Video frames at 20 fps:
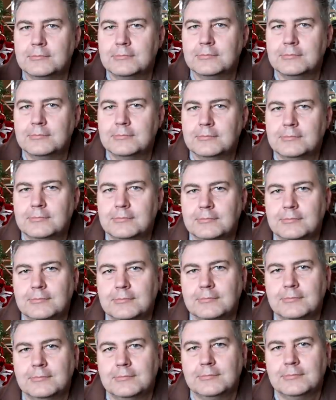
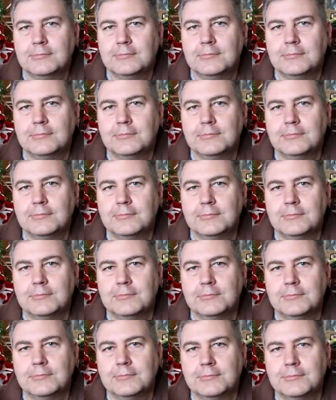
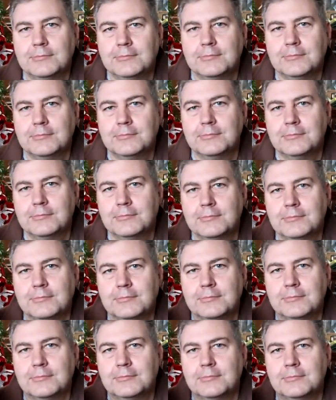
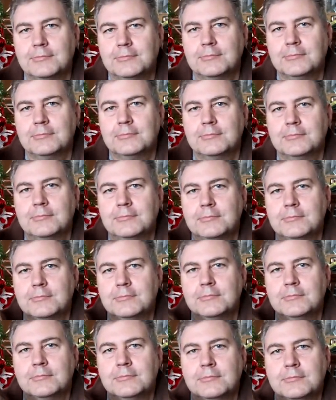
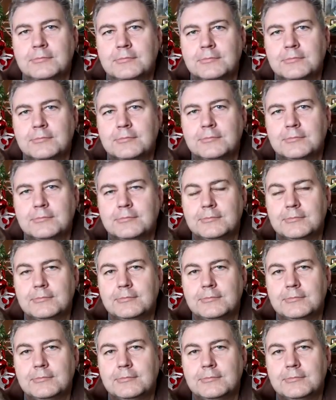No words are spoken by the person on screen.